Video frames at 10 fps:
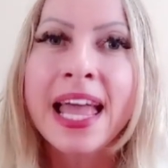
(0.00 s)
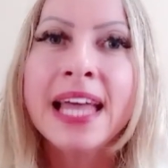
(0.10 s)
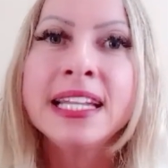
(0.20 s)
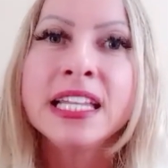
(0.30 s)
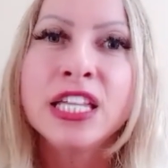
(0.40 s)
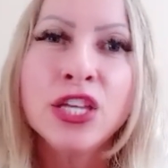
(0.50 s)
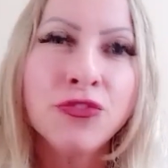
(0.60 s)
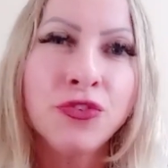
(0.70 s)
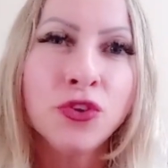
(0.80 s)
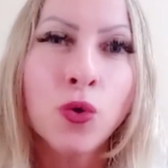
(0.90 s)
and
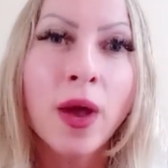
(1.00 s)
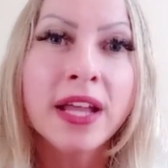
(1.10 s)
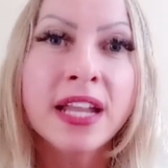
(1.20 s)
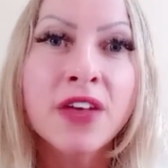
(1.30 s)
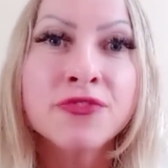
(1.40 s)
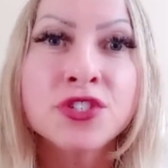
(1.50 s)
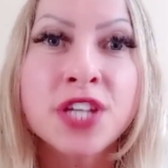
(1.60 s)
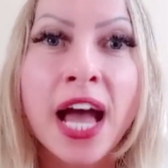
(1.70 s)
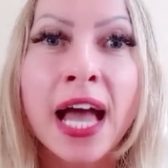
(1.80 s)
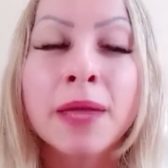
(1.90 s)
give you enough
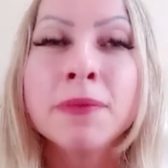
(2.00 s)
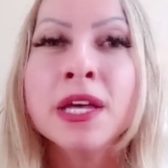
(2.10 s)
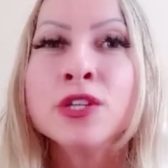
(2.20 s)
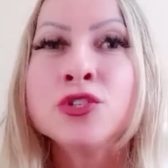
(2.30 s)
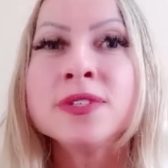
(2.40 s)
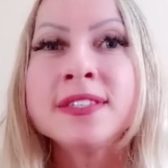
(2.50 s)
time to